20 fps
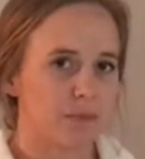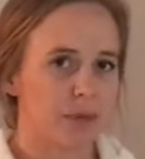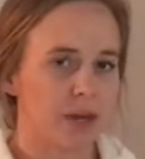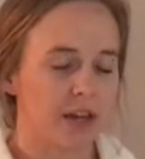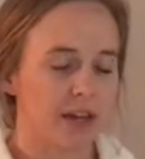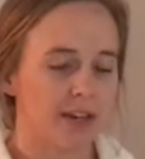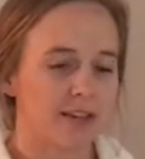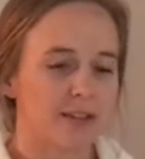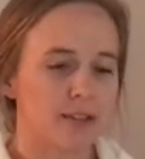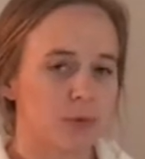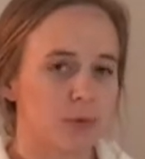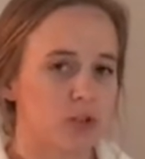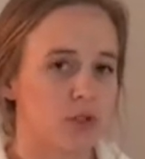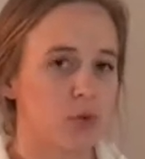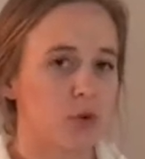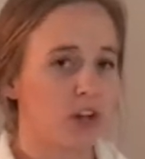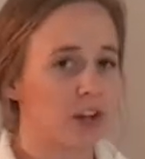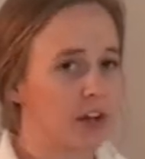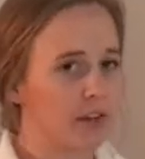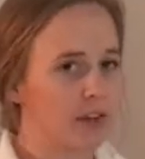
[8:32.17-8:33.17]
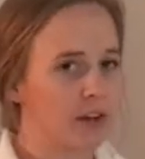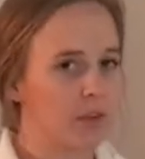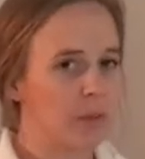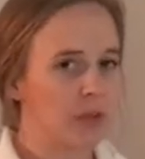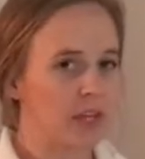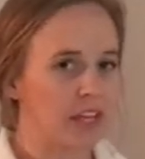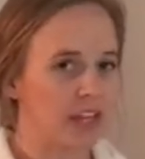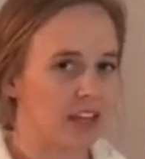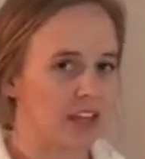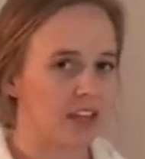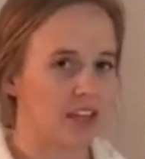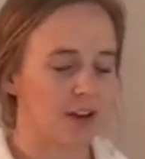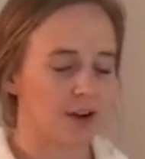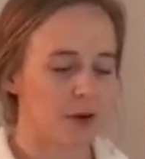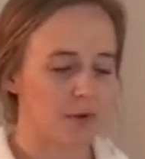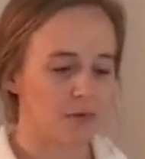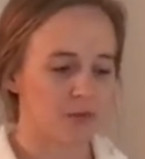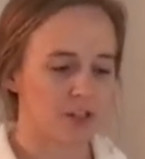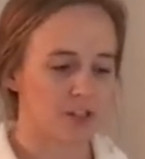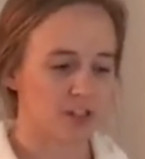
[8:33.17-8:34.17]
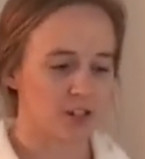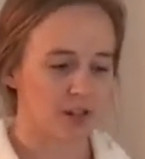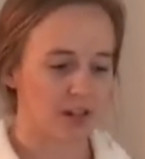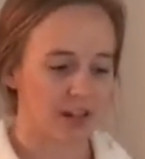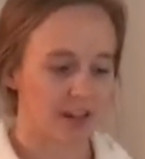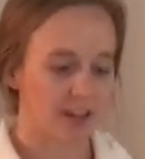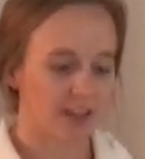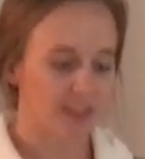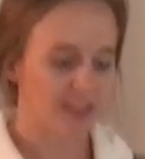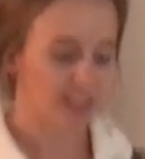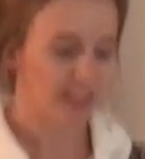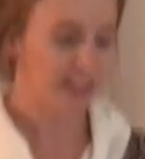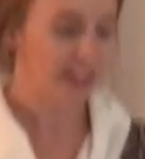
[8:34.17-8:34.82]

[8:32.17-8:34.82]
bugs, which we know that we get here in Virginia.